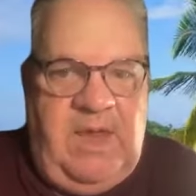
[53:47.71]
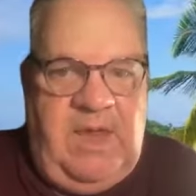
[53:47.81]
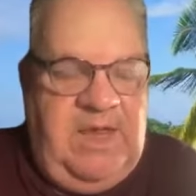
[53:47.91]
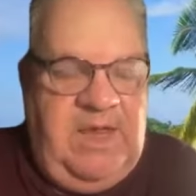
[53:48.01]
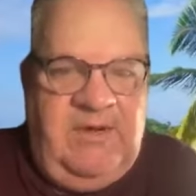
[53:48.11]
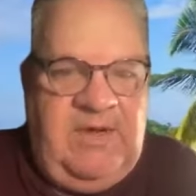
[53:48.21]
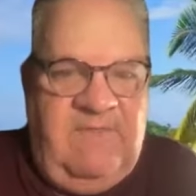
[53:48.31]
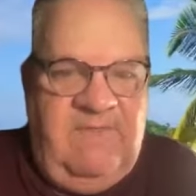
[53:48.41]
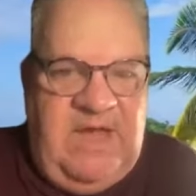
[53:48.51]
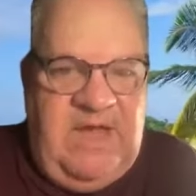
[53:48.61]
He had to
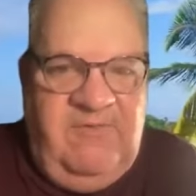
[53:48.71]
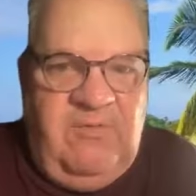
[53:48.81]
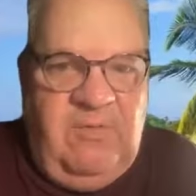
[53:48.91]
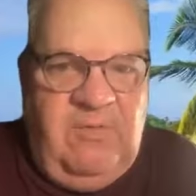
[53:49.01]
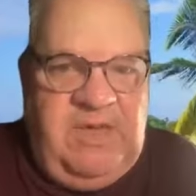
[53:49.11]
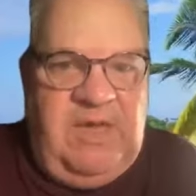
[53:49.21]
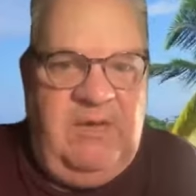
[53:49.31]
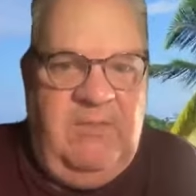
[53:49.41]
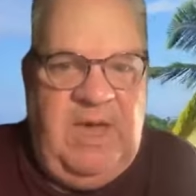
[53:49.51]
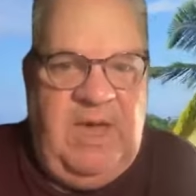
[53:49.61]
have an angel
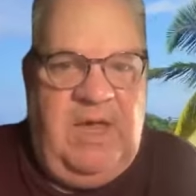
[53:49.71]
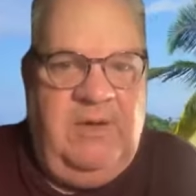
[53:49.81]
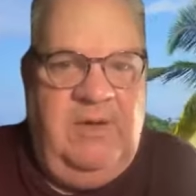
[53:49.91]
kick a butt.